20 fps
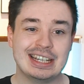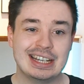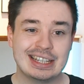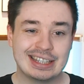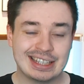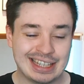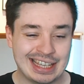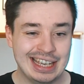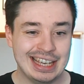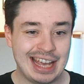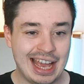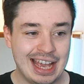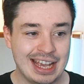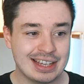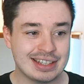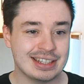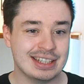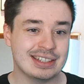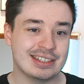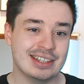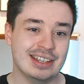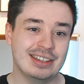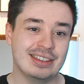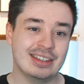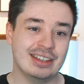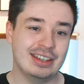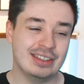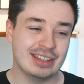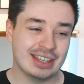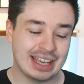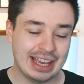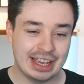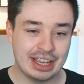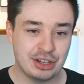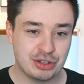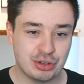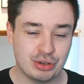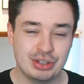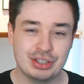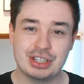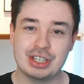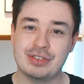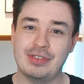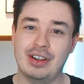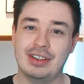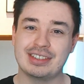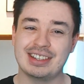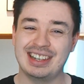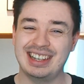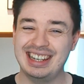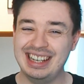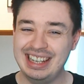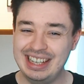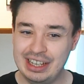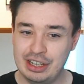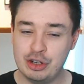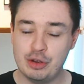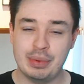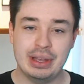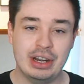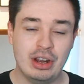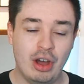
The kick exits and the, the kicking choices felt a little bit